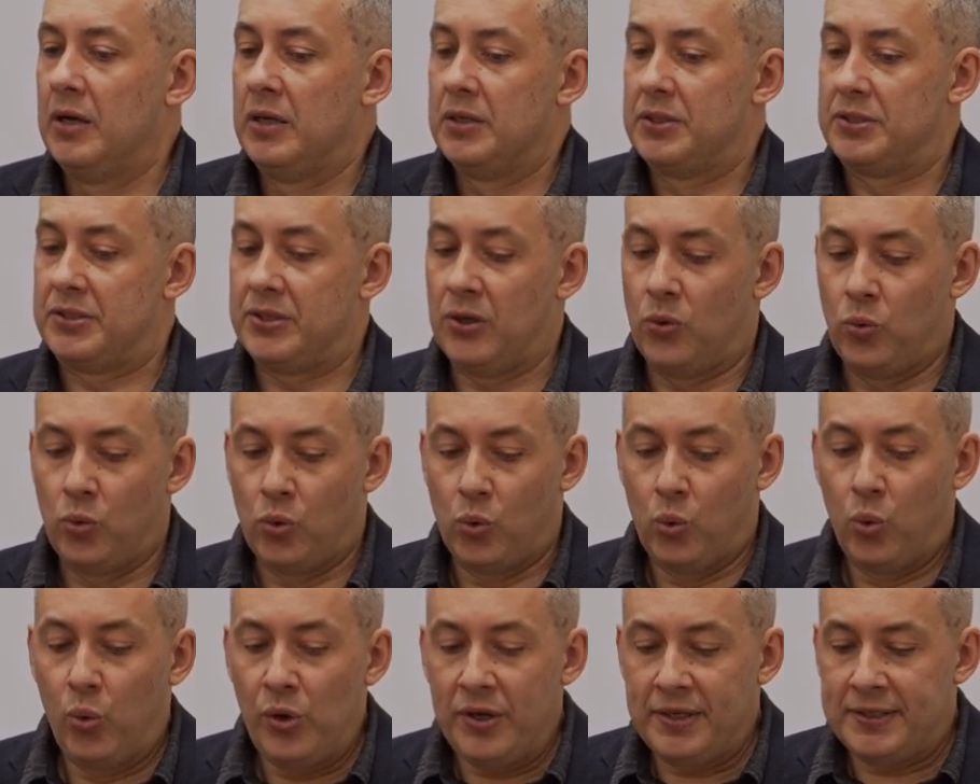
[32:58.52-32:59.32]
So
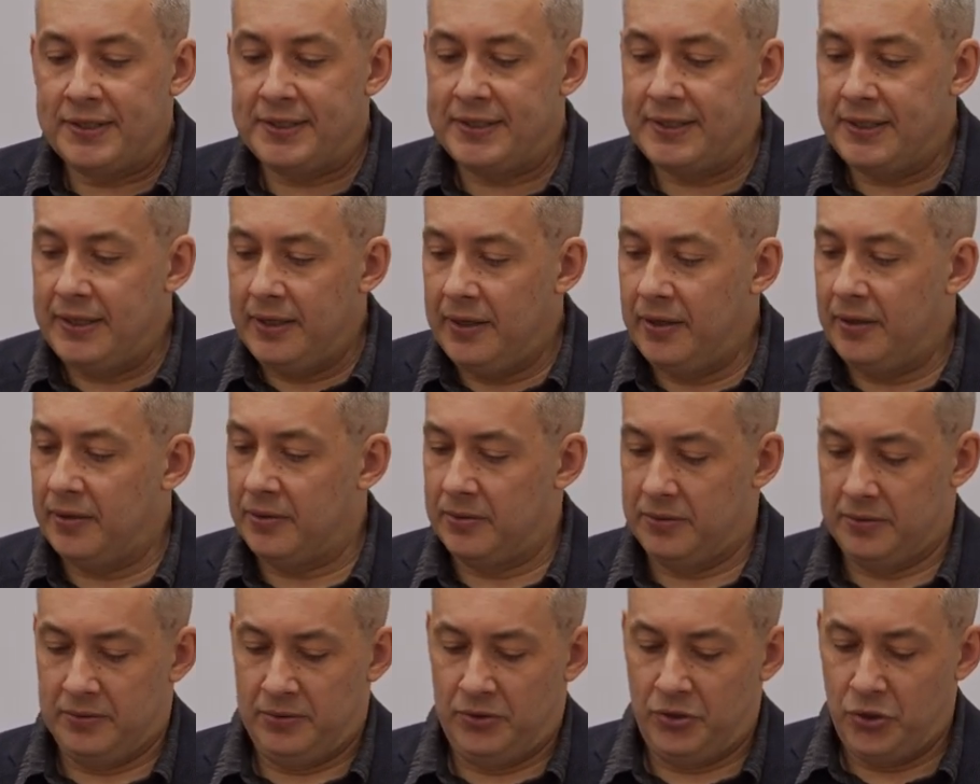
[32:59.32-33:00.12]
we see
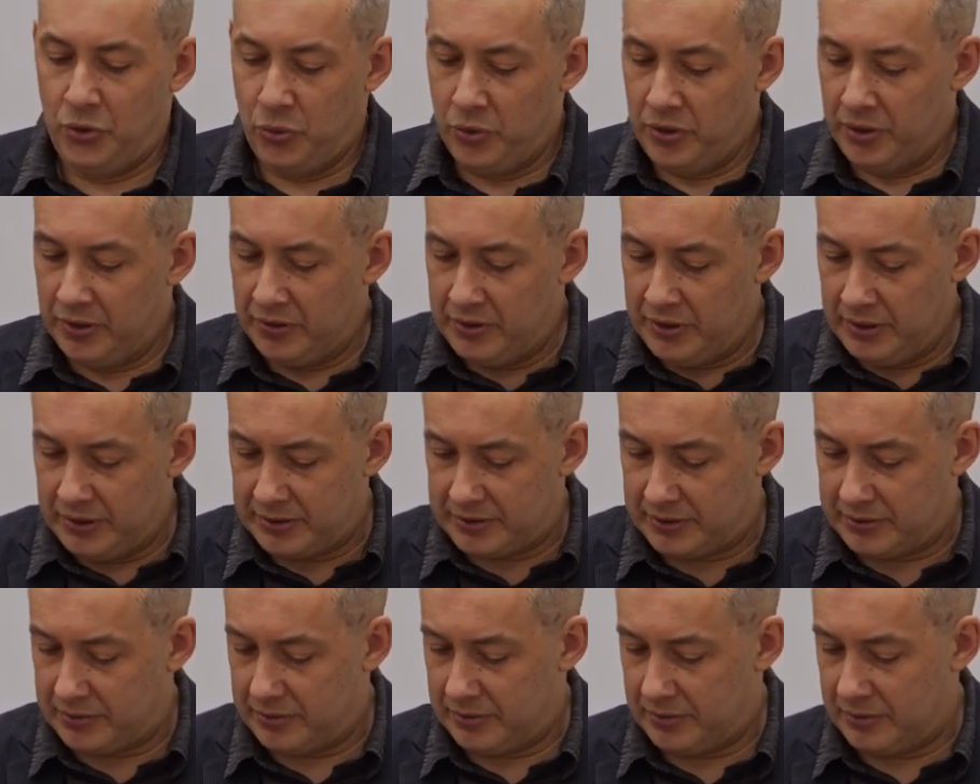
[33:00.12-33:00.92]
during
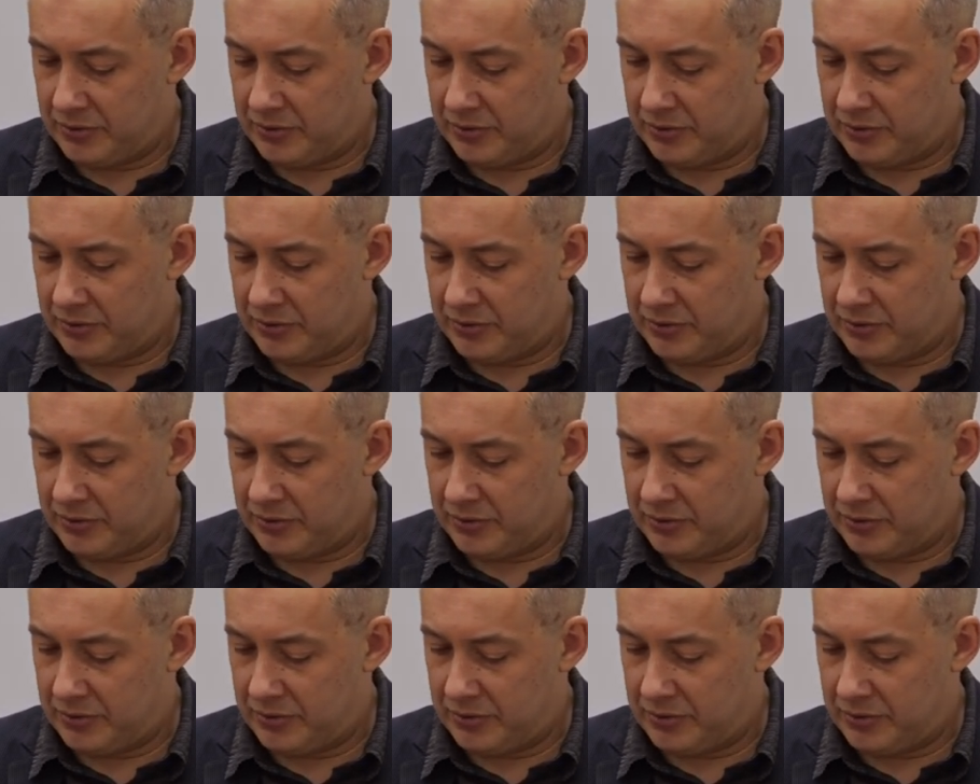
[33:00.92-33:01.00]
this